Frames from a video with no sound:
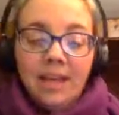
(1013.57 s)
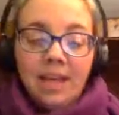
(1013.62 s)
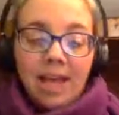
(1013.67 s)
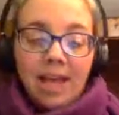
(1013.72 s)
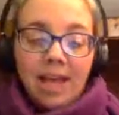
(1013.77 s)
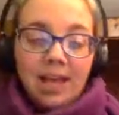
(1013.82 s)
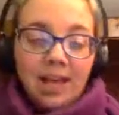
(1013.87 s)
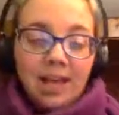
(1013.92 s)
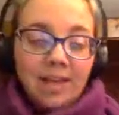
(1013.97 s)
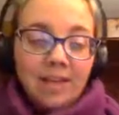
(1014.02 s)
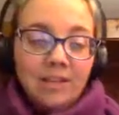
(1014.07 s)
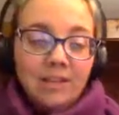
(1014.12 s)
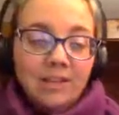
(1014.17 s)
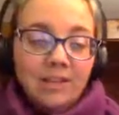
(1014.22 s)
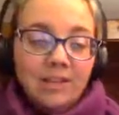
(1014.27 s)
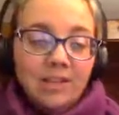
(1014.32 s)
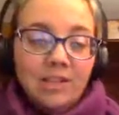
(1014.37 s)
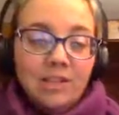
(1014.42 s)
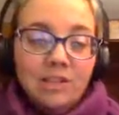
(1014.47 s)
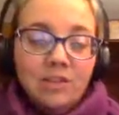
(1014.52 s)
and
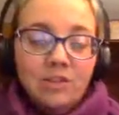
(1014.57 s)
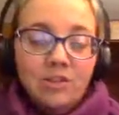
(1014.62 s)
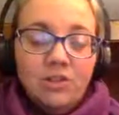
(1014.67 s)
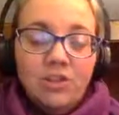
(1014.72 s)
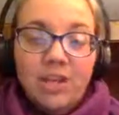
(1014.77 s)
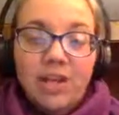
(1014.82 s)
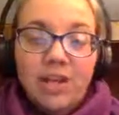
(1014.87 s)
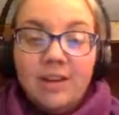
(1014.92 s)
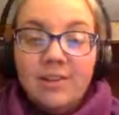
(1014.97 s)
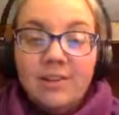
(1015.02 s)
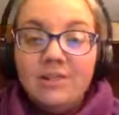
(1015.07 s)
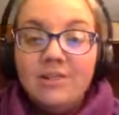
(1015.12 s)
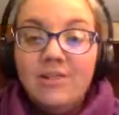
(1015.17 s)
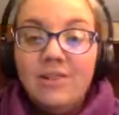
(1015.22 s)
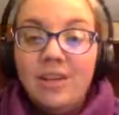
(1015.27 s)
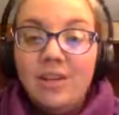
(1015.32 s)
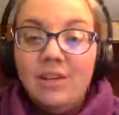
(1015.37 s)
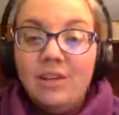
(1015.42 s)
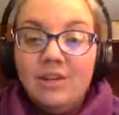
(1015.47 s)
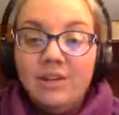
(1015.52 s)
in your chair so
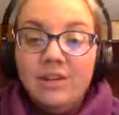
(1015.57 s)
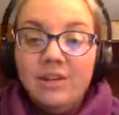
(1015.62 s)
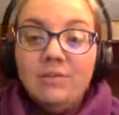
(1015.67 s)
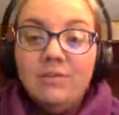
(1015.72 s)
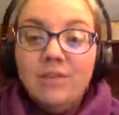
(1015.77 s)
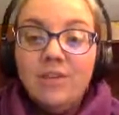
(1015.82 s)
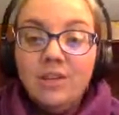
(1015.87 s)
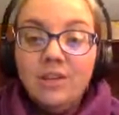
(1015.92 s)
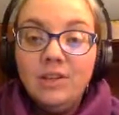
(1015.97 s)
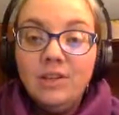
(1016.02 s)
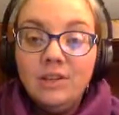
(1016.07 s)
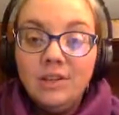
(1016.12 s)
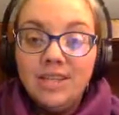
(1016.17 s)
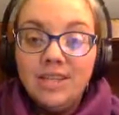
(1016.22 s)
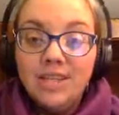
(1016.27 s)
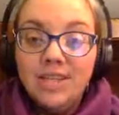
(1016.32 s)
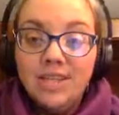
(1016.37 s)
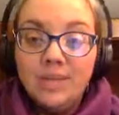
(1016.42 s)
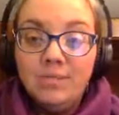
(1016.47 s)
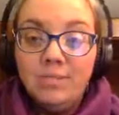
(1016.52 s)
that you can feel your
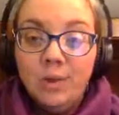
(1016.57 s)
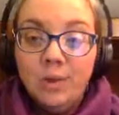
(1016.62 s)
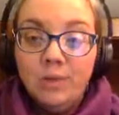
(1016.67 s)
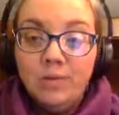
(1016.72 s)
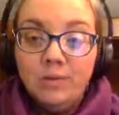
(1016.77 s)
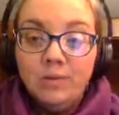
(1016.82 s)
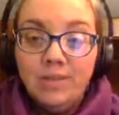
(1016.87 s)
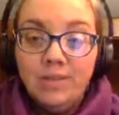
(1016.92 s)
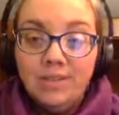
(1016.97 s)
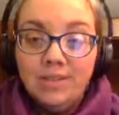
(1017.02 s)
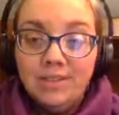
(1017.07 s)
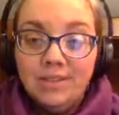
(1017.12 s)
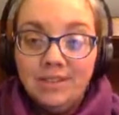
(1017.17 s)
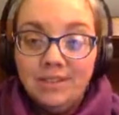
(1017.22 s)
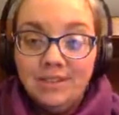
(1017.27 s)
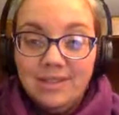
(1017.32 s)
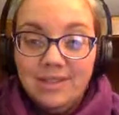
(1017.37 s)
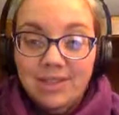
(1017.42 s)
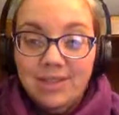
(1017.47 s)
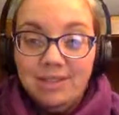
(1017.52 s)
sit bones,
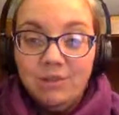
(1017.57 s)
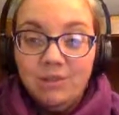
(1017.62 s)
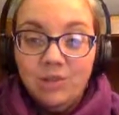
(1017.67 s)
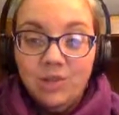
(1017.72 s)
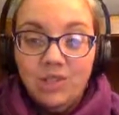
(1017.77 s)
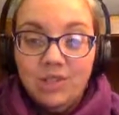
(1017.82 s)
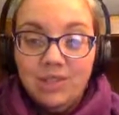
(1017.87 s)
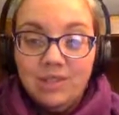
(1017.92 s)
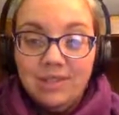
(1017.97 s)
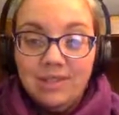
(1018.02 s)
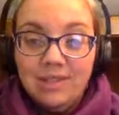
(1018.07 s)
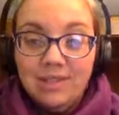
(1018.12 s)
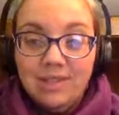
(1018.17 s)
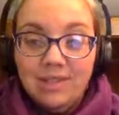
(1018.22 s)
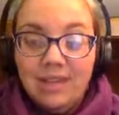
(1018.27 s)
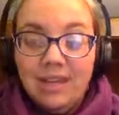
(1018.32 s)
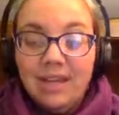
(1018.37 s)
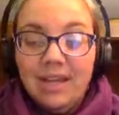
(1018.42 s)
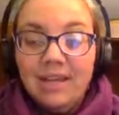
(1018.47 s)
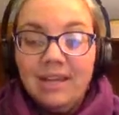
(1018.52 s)
which is
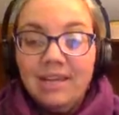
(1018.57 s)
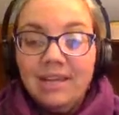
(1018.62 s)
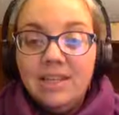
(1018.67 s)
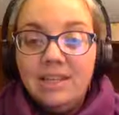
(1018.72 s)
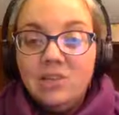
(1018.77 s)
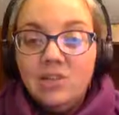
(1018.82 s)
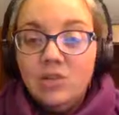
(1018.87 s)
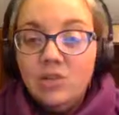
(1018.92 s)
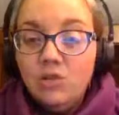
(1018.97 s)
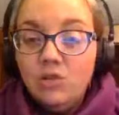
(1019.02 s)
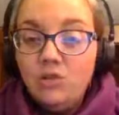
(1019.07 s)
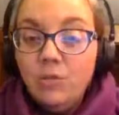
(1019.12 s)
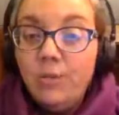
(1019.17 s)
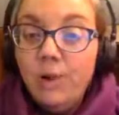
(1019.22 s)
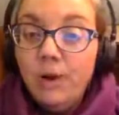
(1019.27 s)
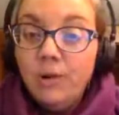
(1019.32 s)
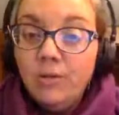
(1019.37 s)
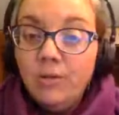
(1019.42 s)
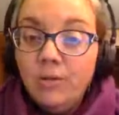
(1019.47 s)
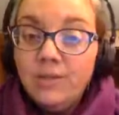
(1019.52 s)
these 2
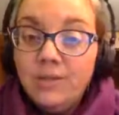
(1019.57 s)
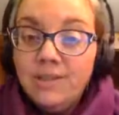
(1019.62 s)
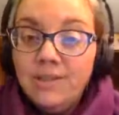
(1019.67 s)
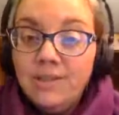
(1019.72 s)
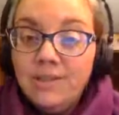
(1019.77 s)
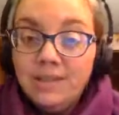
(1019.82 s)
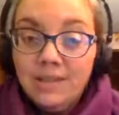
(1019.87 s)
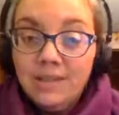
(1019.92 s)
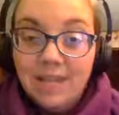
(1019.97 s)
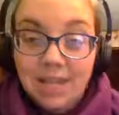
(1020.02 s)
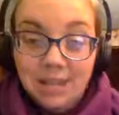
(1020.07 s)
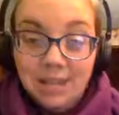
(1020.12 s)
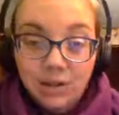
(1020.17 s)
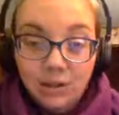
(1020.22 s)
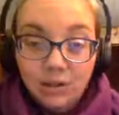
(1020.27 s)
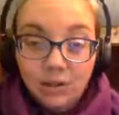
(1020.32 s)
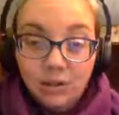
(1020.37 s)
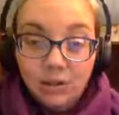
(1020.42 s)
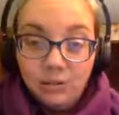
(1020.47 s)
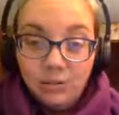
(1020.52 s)
bones in the
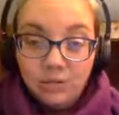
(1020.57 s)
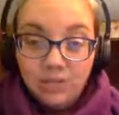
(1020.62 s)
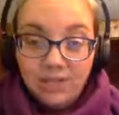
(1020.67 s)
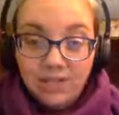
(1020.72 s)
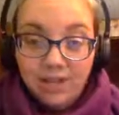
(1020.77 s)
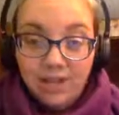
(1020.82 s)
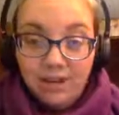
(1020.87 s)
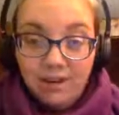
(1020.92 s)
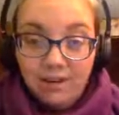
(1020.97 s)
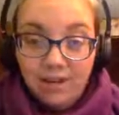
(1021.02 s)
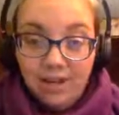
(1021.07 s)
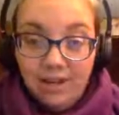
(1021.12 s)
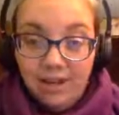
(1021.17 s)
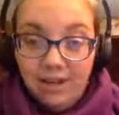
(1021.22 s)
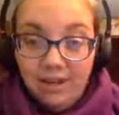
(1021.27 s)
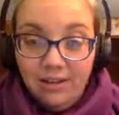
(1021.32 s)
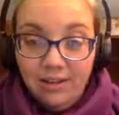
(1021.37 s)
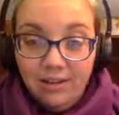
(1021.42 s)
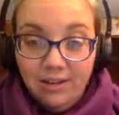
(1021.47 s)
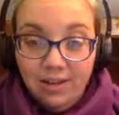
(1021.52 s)
glutes
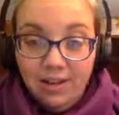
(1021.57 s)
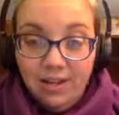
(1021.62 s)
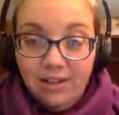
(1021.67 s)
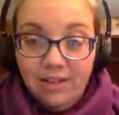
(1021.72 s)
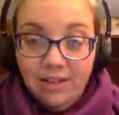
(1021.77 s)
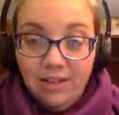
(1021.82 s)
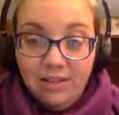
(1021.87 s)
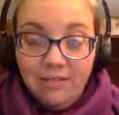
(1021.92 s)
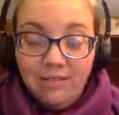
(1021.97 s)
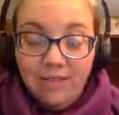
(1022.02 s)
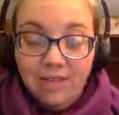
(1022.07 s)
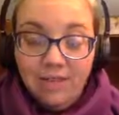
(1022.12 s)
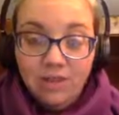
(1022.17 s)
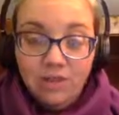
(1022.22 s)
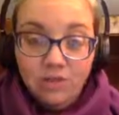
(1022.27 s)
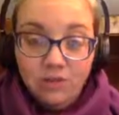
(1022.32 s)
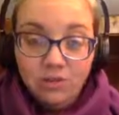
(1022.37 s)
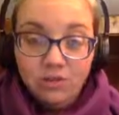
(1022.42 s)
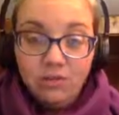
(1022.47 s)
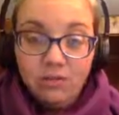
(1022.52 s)
area. They're in
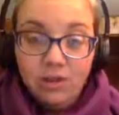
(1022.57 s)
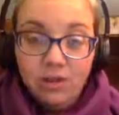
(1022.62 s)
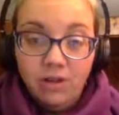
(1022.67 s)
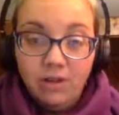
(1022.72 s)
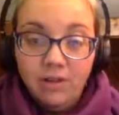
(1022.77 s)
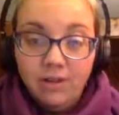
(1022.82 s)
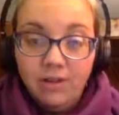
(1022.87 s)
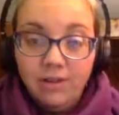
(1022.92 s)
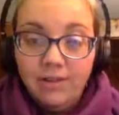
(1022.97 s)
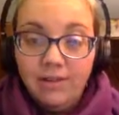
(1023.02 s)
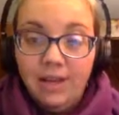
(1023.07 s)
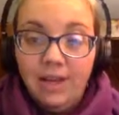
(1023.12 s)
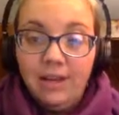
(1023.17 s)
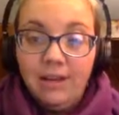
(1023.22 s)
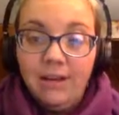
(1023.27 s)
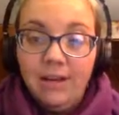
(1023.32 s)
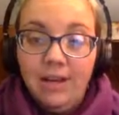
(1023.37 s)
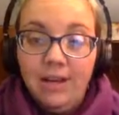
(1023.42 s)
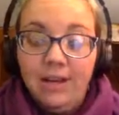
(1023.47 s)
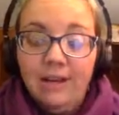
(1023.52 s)
your trunk
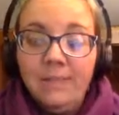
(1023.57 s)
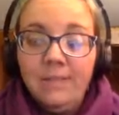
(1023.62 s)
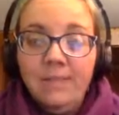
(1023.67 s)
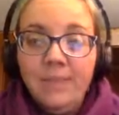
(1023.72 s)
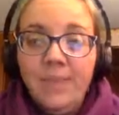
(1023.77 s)
area,